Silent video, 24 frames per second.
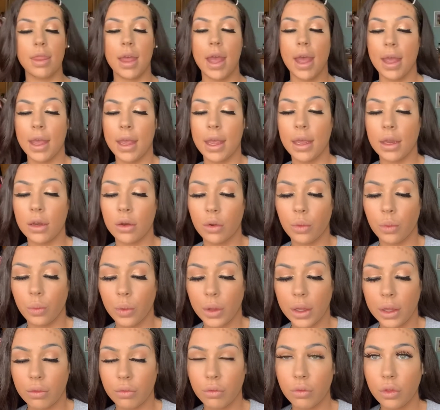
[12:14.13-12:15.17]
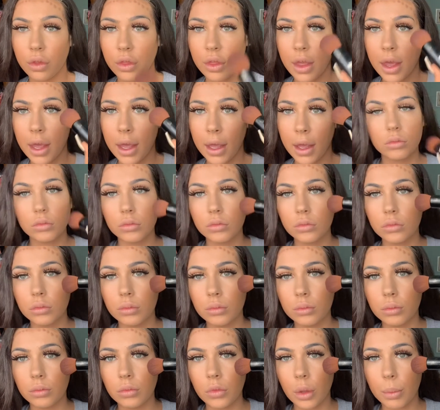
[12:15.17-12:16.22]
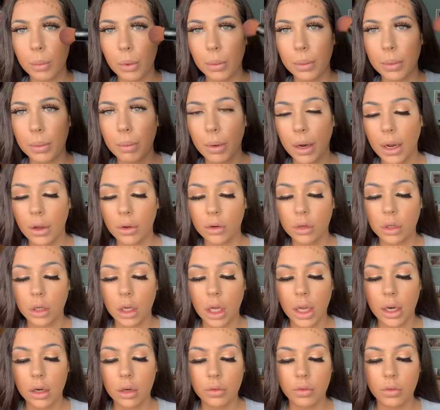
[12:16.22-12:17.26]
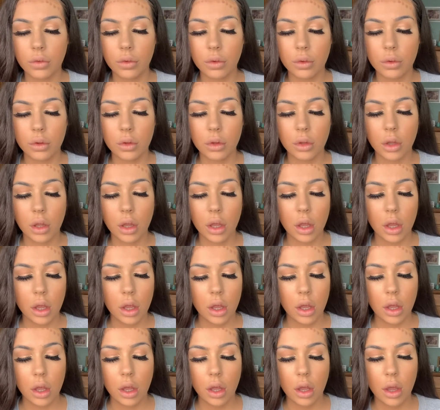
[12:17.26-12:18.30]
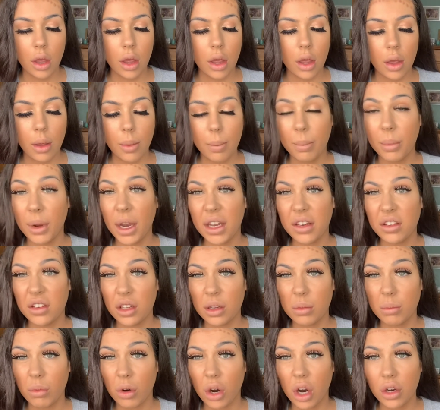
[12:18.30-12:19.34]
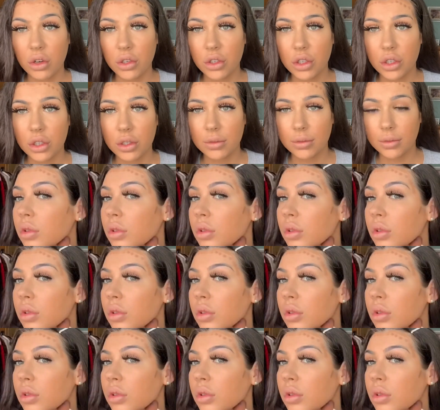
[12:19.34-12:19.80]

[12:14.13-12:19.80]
that in with the Bobbi Brown kind of blending brush.